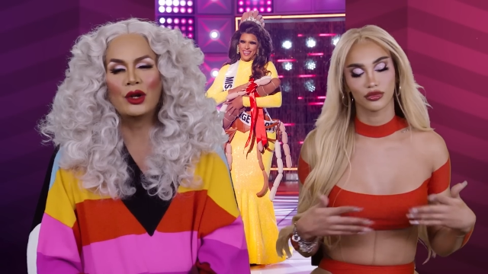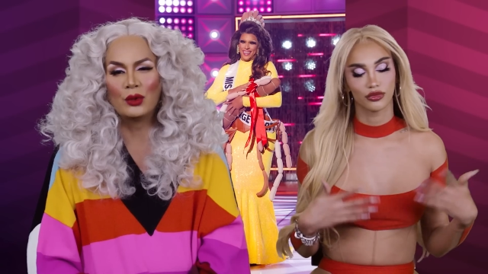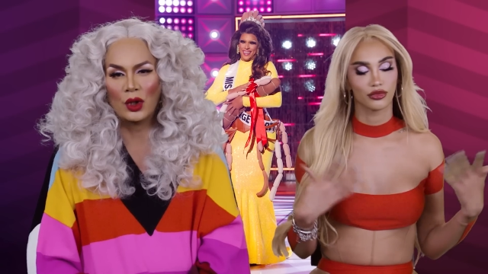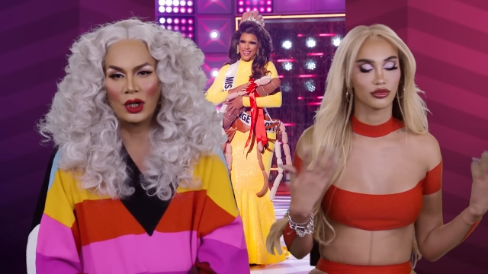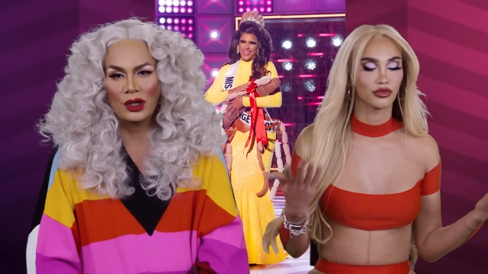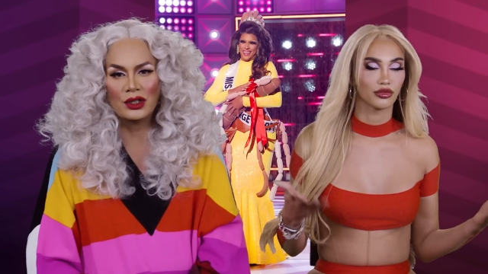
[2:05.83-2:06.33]

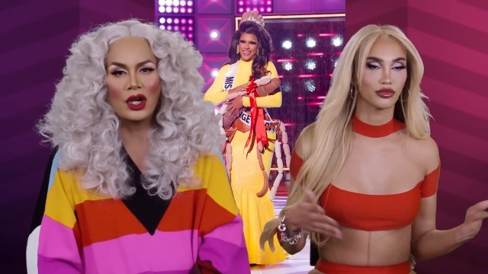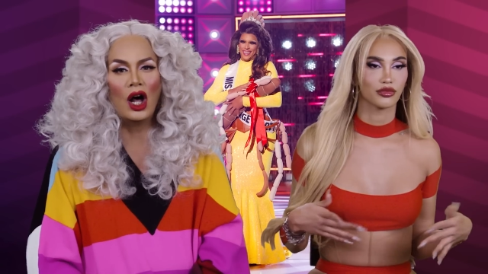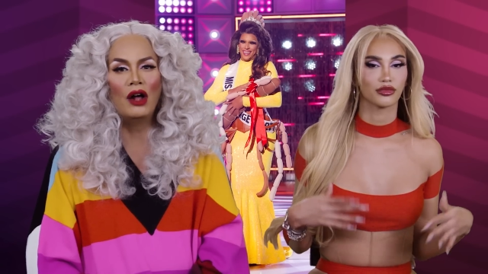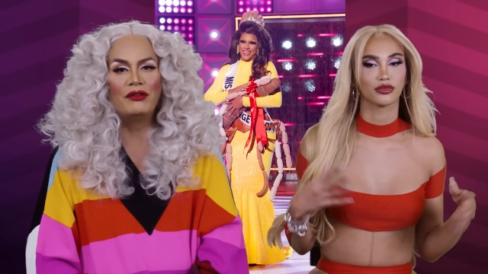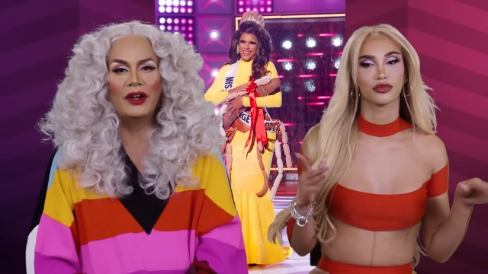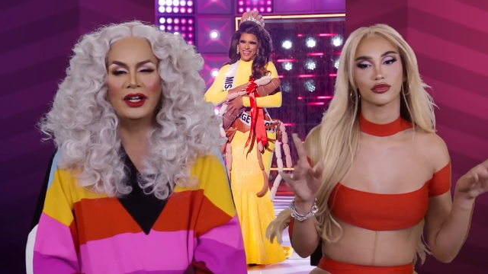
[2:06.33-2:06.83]
Speaker 1: on words,
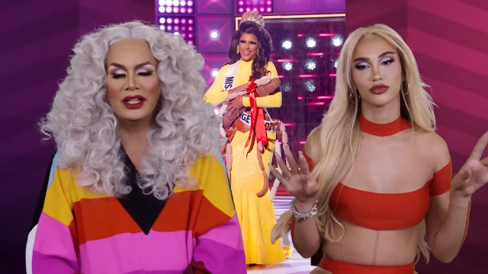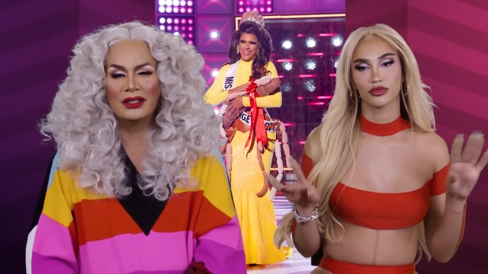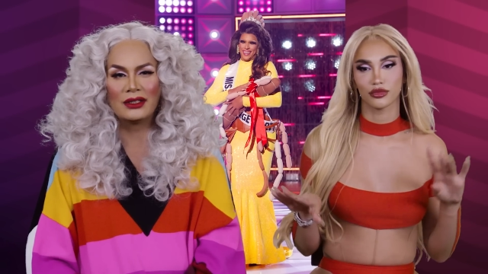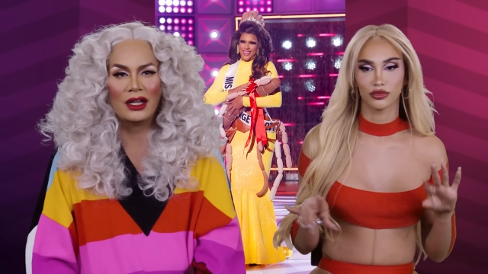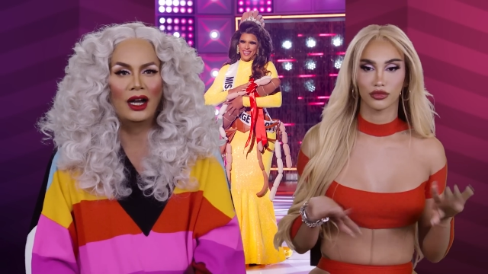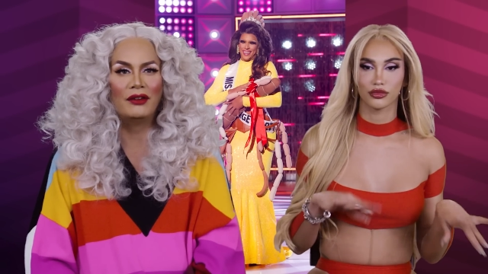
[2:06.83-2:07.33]
all funny
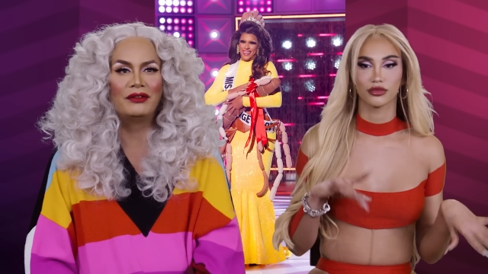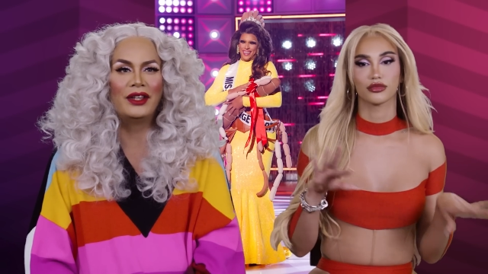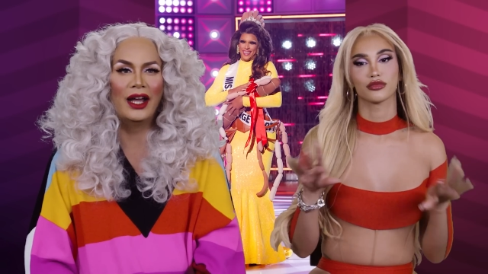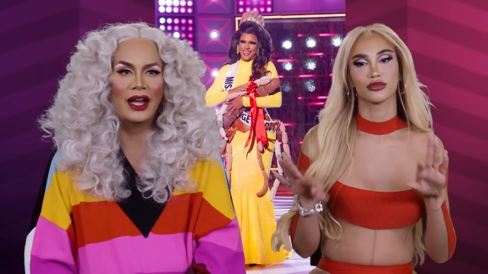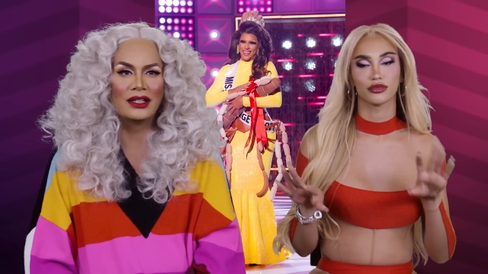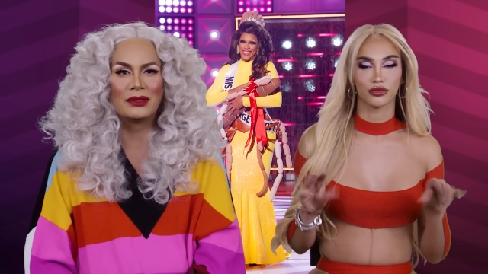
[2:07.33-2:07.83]
stuff,
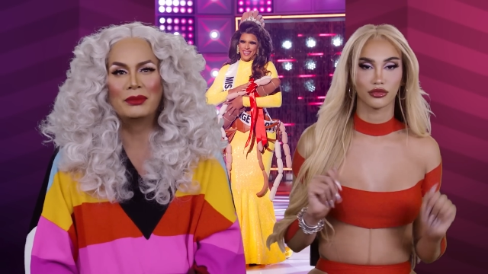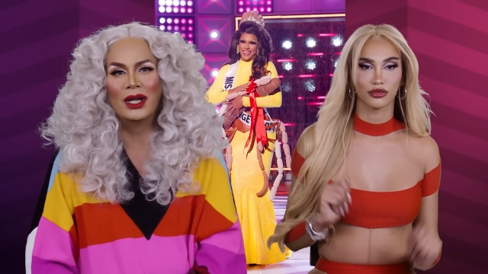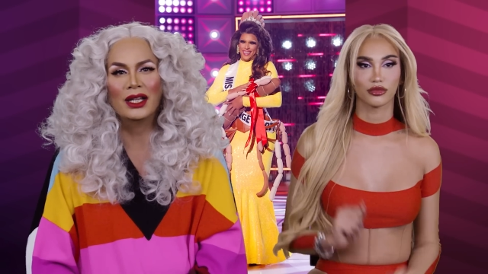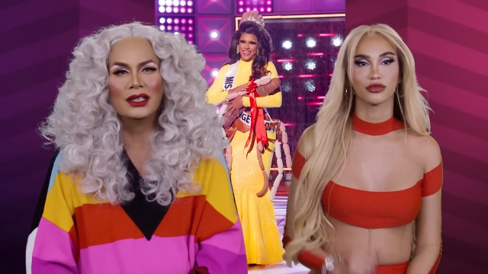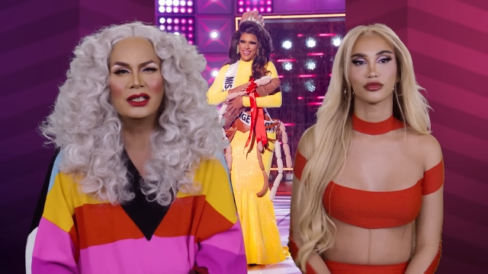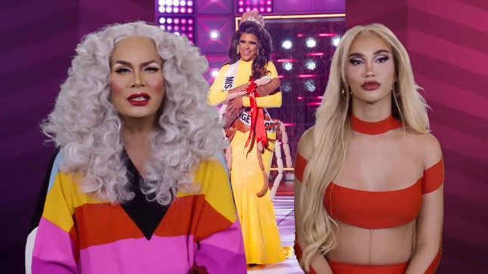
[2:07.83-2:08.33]
yes,
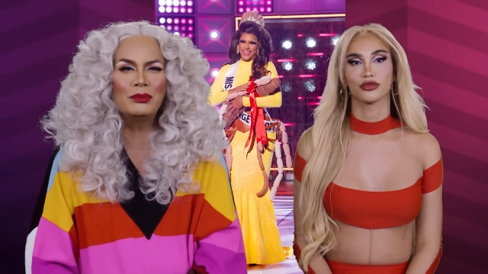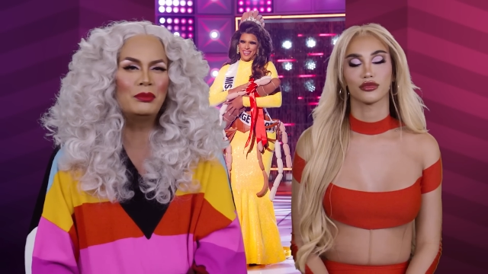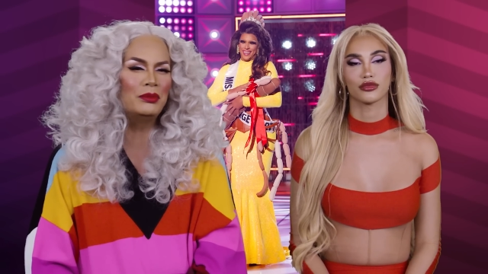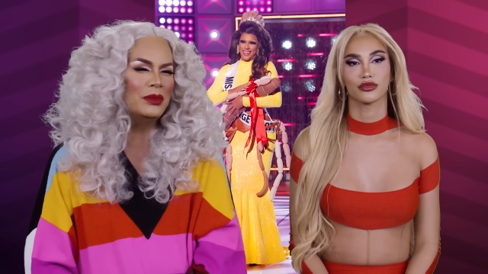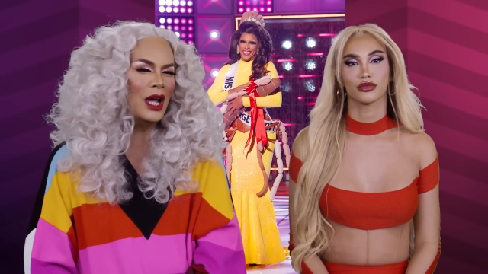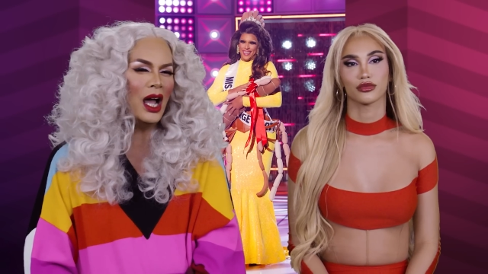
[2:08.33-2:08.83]
but just
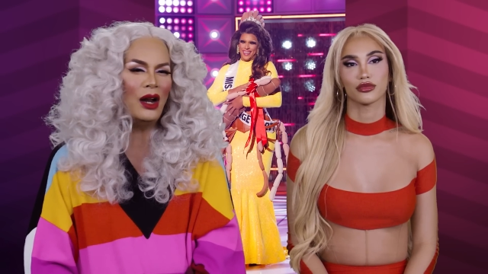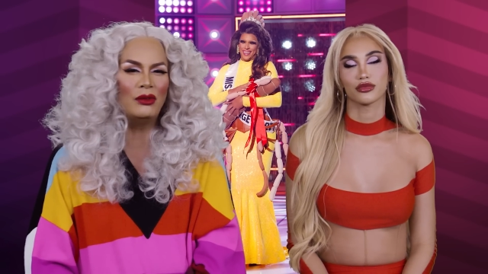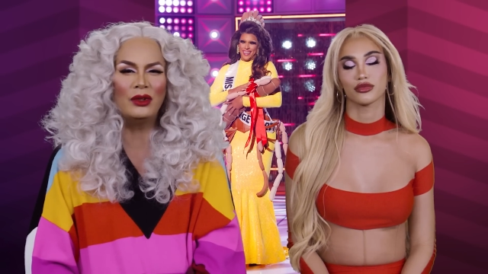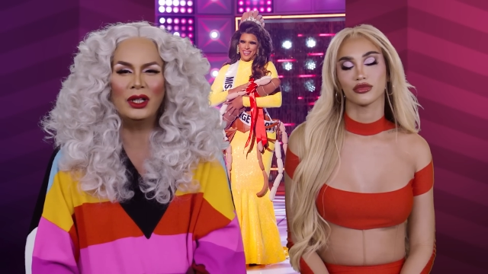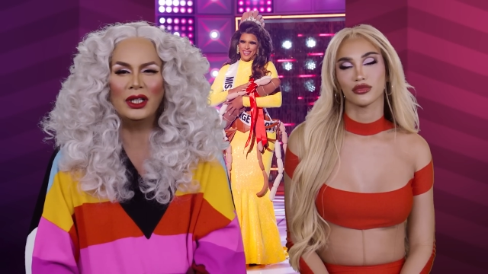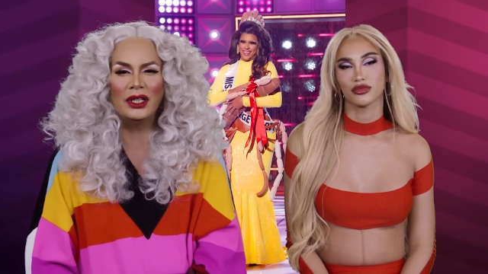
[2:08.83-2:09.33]

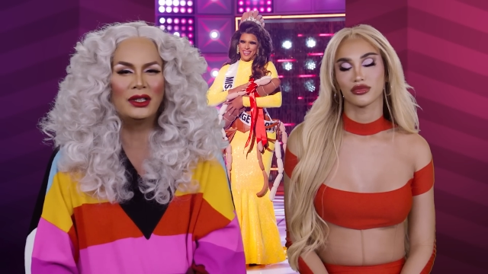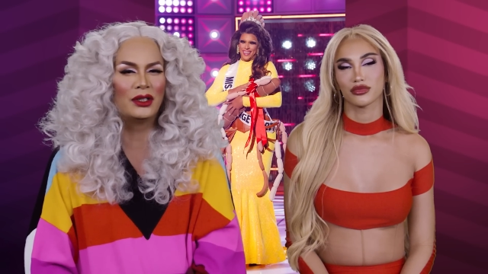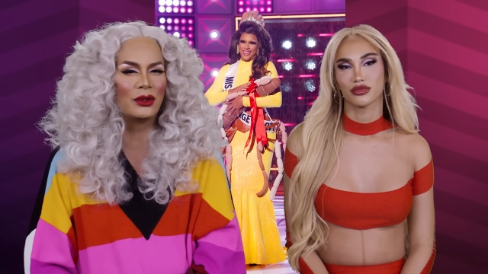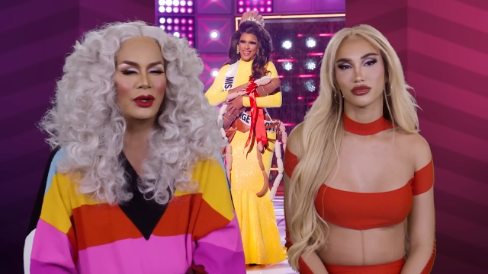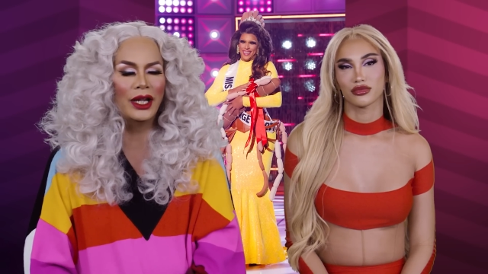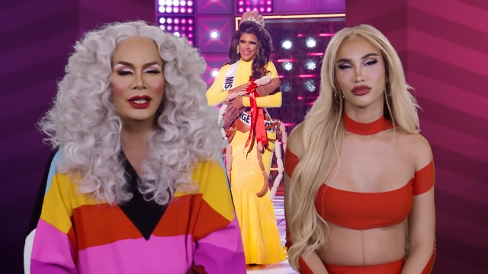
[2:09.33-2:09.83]
not really
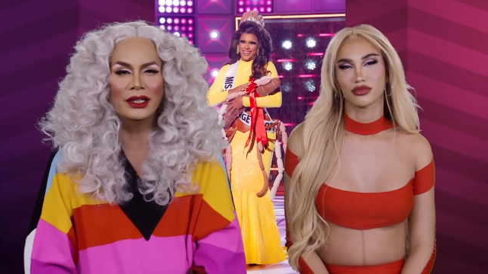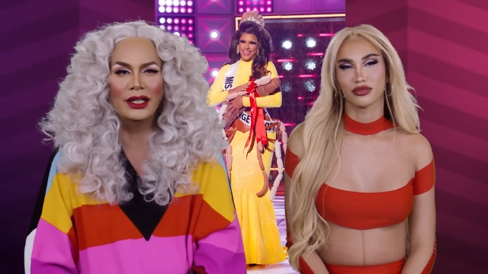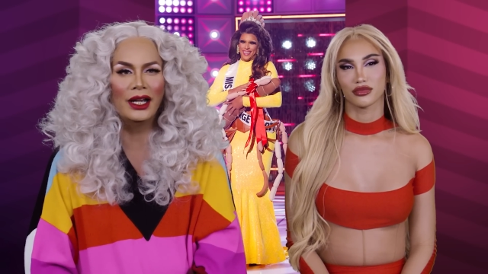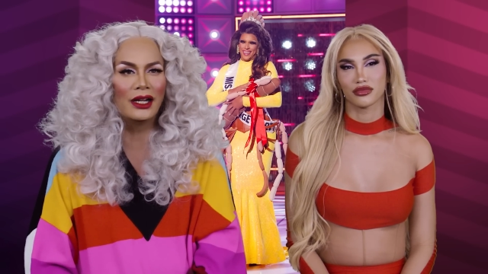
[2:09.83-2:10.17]
greatly